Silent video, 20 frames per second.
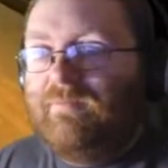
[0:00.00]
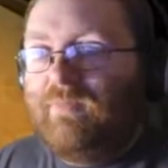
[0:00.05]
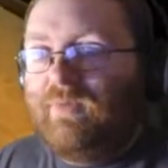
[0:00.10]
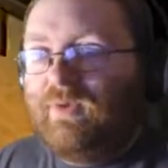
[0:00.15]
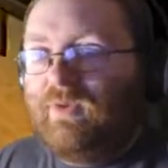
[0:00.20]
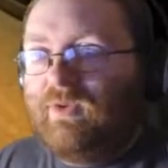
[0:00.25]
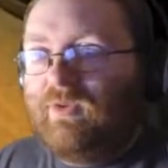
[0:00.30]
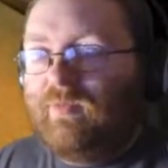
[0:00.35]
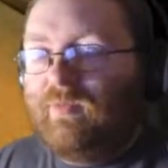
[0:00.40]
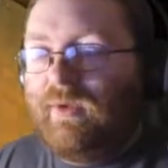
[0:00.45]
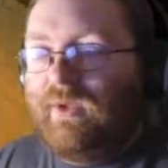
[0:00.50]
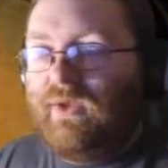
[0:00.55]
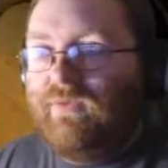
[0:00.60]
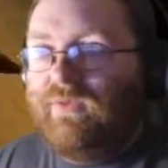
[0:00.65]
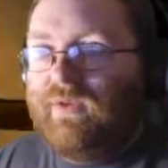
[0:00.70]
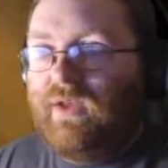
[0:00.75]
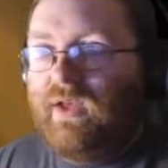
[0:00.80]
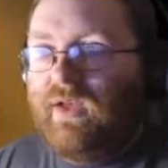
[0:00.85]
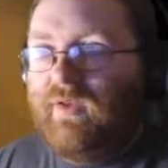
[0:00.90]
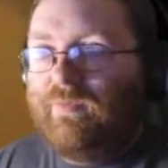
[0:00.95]
Because my
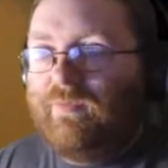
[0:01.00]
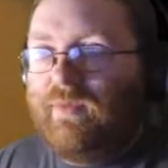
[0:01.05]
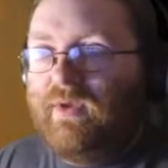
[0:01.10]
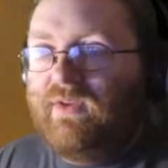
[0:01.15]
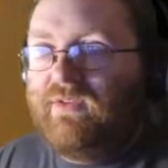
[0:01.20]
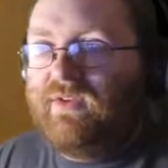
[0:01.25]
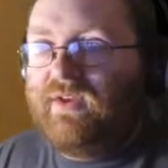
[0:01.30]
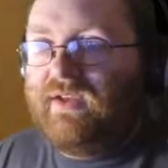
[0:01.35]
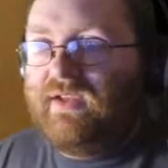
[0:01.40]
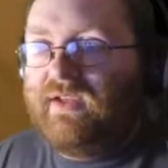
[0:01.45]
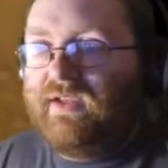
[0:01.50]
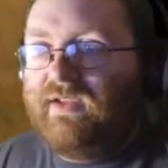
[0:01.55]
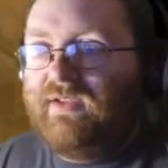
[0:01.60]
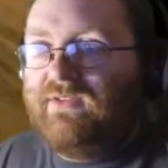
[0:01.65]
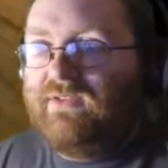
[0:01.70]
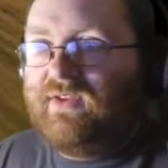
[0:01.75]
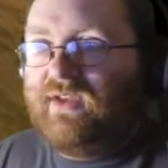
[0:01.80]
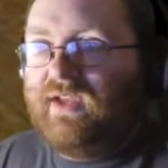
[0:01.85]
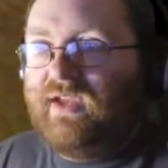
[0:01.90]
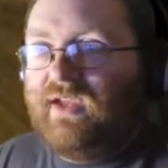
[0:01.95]
other half, Myrtai,
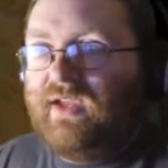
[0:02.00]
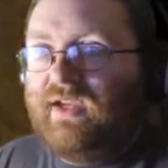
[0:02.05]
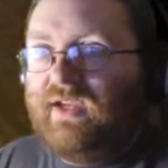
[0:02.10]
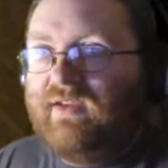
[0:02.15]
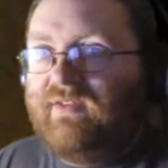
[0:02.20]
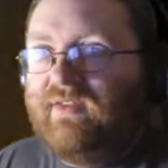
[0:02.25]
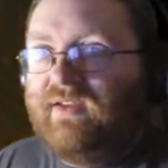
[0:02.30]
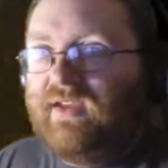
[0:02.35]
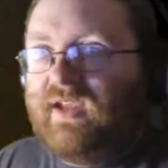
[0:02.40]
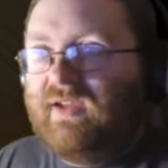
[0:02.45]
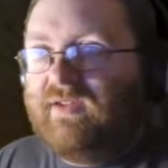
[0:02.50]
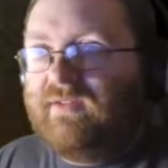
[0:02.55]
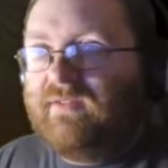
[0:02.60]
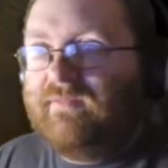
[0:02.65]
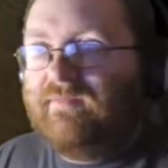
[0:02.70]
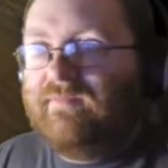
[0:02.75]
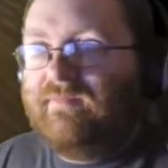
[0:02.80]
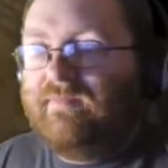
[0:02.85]
is a dickhead.